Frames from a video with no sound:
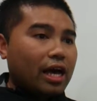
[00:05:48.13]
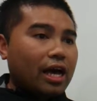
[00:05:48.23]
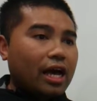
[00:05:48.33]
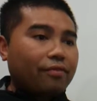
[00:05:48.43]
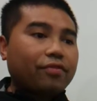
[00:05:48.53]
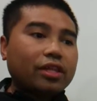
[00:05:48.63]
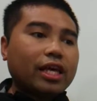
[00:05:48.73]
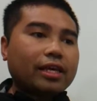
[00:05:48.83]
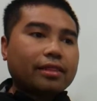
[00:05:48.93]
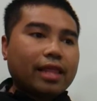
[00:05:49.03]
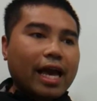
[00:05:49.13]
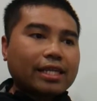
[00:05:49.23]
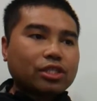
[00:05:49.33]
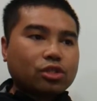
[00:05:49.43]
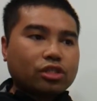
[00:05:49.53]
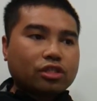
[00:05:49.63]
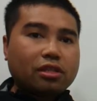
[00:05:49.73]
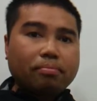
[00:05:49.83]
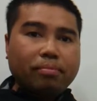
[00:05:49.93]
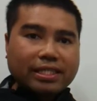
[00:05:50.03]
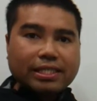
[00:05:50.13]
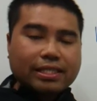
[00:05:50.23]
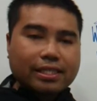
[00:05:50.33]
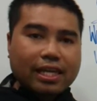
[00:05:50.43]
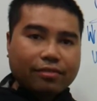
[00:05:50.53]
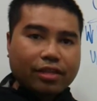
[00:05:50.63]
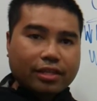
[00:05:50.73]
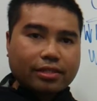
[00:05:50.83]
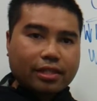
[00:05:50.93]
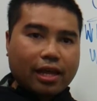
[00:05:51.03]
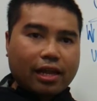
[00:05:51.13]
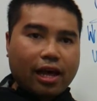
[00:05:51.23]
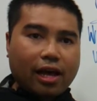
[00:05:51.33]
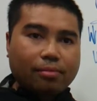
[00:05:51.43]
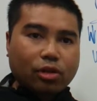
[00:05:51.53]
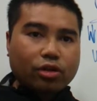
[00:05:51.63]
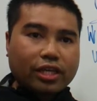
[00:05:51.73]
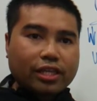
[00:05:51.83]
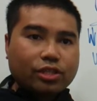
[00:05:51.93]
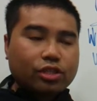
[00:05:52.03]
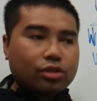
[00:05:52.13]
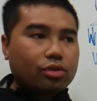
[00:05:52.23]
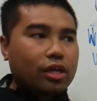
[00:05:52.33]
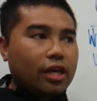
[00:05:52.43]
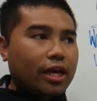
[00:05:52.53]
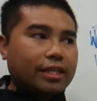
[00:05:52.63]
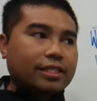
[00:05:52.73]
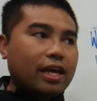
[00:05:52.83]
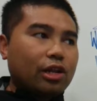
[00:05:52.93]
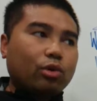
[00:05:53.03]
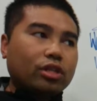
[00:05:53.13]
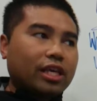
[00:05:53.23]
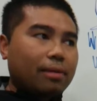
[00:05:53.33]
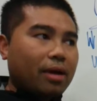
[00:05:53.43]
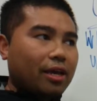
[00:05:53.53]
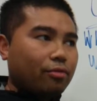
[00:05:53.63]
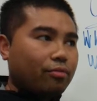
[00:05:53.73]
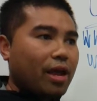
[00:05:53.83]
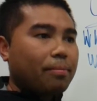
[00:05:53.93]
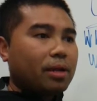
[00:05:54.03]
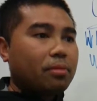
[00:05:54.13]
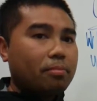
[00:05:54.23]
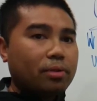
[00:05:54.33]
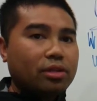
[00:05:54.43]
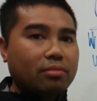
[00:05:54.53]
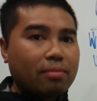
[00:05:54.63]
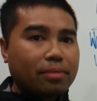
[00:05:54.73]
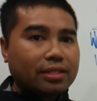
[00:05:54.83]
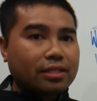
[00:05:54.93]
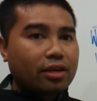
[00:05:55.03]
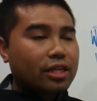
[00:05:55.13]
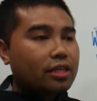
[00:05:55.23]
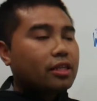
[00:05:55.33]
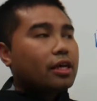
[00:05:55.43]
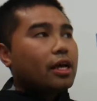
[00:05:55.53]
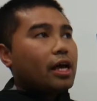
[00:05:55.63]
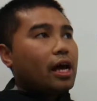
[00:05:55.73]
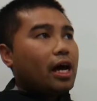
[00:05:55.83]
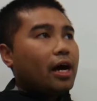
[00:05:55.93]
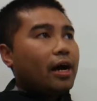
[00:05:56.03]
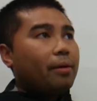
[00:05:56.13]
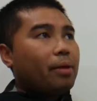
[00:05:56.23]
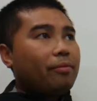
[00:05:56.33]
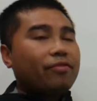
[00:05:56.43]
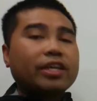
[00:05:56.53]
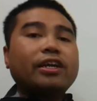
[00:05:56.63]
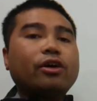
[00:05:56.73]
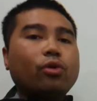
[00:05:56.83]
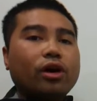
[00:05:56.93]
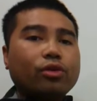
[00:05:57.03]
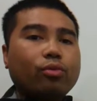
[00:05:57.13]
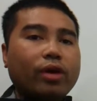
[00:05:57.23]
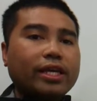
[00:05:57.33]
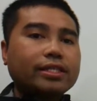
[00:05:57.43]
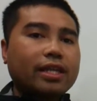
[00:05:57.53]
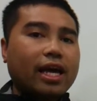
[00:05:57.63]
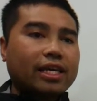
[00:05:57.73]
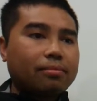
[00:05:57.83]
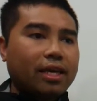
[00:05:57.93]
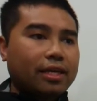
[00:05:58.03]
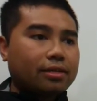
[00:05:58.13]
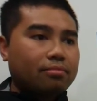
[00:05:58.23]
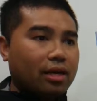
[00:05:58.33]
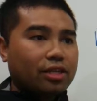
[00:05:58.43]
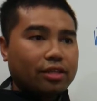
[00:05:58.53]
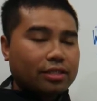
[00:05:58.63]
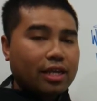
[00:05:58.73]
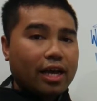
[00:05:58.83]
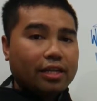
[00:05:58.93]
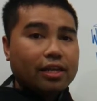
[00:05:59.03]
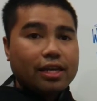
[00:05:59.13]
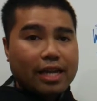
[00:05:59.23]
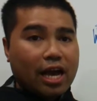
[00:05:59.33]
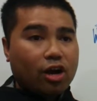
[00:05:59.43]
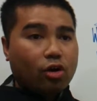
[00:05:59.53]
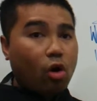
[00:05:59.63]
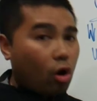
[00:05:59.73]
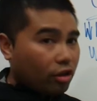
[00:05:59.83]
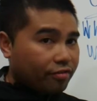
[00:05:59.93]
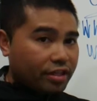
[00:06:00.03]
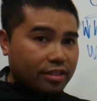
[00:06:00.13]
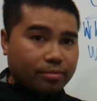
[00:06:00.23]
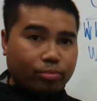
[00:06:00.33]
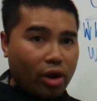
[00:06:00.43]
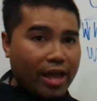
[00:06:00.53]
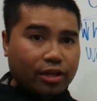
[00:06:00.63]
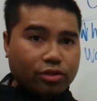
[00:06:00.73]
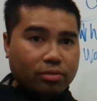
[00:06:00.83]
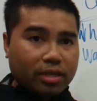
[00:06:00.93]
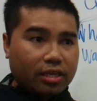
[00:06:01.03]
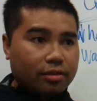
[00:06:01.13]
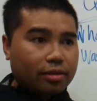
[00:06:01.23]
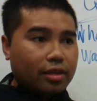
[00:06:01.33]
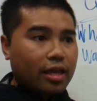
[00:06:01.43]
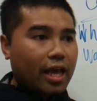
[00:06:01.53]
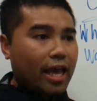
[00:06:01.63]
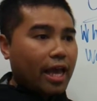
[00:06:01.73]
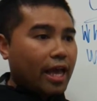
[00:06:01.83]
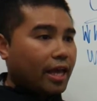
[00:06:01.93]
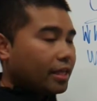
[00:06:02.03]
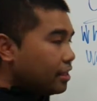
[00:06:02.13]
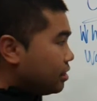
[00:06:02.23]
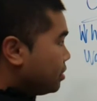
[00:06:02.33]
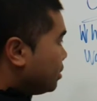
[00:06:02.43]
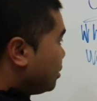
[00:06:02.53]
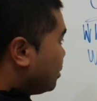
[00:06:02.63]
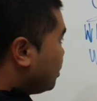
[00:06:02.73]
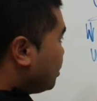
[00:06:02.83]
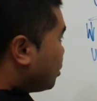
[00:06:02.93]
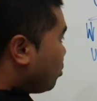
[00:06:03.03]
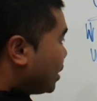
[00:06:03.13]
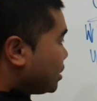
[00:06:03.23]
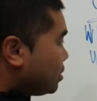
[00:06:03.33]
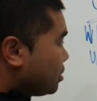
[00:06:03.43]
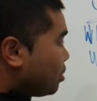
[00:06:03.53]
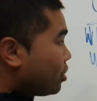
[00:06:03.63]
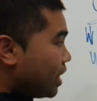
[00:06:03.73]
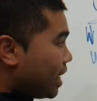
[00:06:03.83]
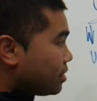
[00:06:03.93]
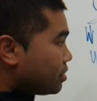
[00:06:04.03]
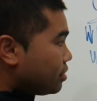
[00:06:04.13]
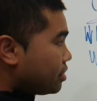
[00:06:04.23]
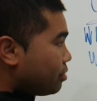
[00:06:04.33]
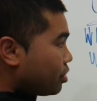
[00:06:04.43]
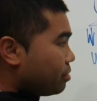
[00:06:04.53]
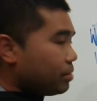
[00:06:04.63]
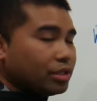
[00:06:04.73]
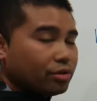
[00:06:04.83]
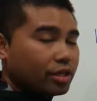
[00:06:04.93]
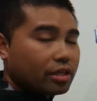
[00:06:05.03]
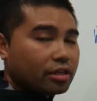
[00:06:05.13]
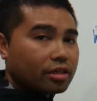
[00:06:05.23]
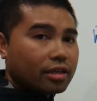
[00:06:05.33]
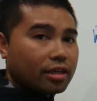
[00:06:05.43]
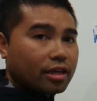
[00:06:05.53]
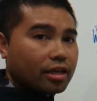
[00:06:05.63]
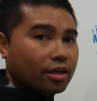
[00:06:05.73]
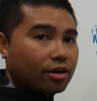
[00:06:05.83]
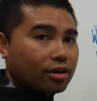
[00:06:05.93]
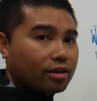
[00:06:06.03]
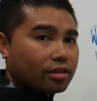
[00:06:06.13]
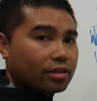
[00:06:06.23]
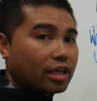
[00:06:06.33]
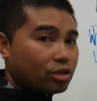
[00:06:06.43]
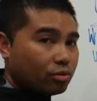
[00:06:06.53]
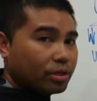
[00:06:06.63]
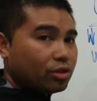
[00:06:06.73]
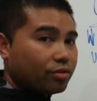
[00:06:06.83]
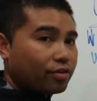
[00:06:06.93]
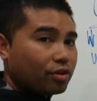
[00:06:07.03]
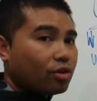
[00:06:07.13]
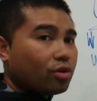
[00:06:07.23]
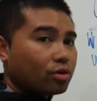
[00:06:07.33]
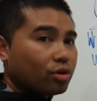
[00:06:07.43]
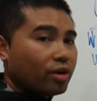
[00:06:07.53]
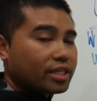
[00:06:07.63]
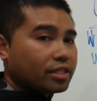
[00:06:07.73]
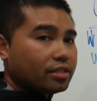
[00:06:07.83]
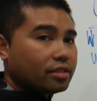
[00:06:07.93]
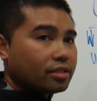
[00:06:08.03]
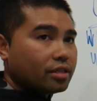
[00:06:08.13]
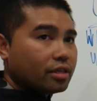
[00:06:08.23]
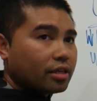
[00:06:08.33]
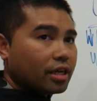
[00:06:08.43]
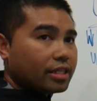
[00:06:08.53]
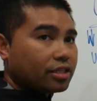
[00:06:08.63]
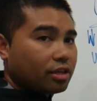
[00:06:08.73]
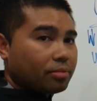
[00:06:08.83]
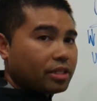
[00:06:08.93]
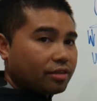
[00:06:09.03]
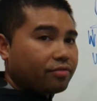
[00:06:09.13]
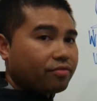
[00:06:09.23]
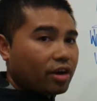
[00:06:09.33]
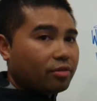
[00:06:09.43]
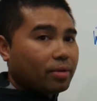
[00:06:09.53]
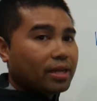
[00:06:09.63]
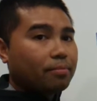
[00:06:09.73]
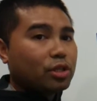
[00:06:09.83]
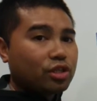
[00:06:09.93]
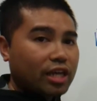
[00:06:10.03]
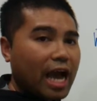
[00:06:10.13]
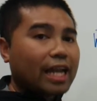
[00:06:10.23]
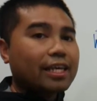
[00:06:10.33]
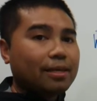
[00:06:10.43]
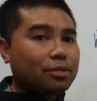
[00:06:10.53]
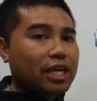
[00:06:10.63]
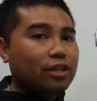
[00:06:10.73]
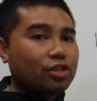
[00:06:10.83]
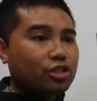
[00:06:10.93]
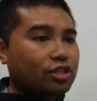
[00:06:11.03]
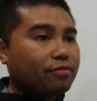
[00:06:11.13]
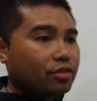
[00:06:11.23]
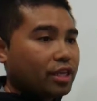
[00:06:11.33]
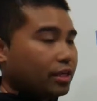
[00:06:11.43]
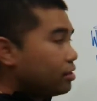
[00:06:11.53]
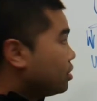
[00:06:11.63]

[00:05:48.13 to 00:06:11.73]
I feel like that's the business side of things that I'm looking into. Is not only am I ramping up and building my business on it, I'm figuring out other ways that I can make money on the side. Now, all of this is brand new to me, and the questions the answers that we're going to be doing, that you'll be doing for your own questions, it's going to be different for everybody, but you got to keep challenging yourself to think.